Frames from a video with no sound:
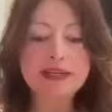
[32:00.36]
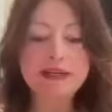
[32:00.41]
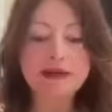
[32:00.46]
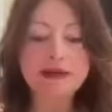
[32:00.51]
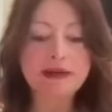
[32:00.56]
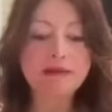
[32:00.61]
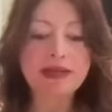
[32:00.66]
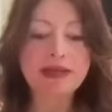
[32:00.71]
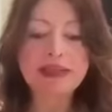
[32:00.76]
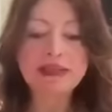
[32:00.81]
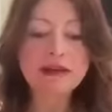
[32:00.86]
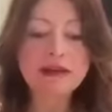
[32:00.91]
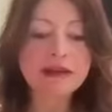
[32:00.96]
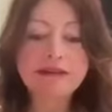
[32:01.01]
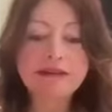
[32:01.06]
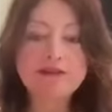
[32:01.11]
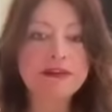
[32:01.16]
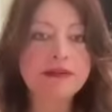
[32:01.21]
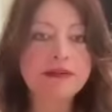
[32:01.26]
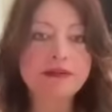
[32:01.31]
my little
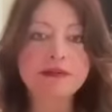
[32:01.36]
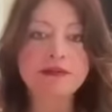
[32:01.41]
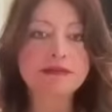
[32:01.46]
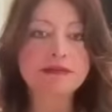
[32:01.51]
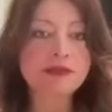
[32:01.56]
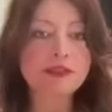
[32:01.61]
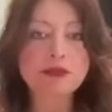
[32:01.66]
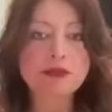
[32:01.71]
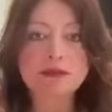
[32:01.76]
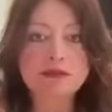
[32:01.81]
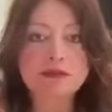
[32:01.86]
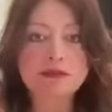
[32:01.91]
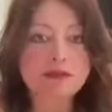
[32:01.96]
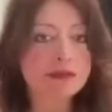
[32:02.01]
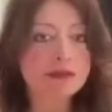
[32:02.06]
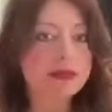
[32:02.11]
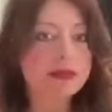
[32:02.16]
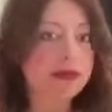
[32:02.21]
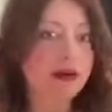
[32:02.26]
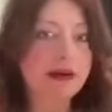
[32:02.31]
iPhone, just
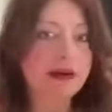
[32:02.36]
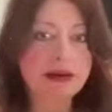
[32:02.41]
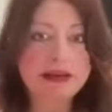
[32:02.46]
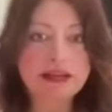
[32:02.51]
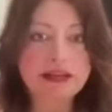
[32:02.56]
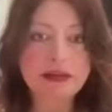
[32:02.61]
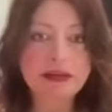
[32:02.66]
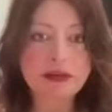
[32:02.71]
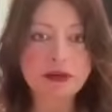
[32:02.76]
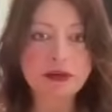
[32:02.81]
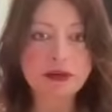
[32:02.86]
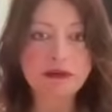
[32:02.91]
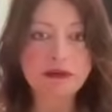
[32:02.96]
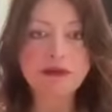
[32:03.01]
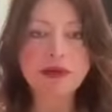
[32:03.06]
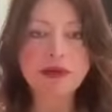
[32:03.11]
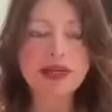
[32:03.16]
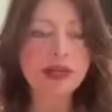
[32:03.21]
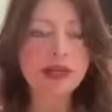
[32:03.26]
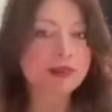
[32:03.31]
the audio of what
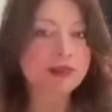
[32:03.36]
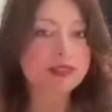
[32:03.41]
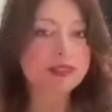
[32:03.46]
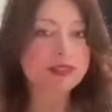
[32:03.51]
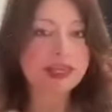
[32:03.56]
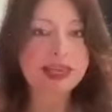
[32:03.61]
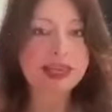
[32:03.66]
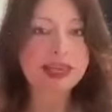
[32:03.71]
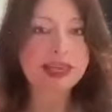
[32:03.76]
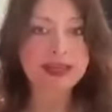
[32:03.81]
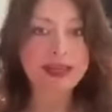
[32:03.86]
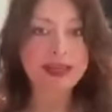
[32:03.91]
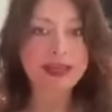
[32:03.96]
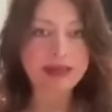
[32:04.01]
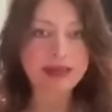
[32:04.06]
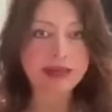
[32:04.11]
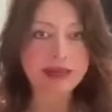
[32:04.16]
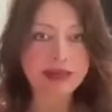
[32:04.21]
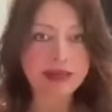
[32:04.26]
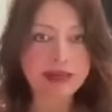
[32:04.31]
I was
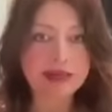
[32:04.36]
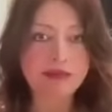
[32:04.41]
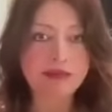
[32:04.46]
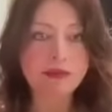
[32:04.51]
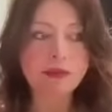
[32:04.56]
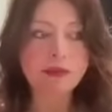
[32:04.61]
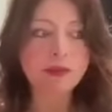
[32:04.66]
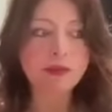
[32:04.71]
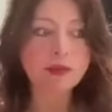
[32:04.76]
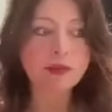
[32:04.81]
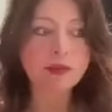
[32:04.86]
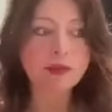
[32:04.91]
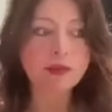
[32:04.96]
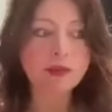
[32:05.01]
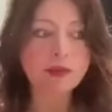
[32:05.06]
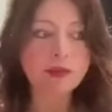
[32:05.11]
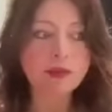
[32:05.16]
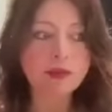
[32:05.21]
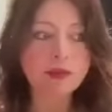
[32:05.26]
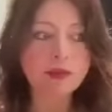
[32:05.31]
getting and words
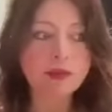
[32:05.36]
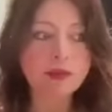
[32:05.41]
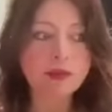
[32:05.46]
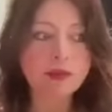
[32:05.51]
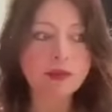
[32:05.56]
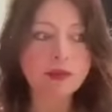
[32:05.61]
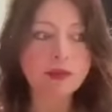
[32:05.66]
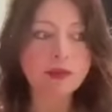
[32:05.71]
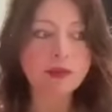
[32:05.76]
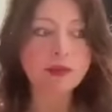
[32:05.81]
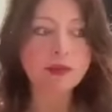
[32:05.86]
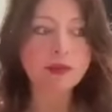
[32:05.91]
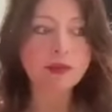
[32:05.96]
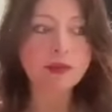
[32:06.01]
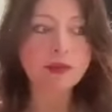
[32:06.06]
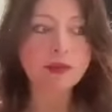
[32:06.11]
that we were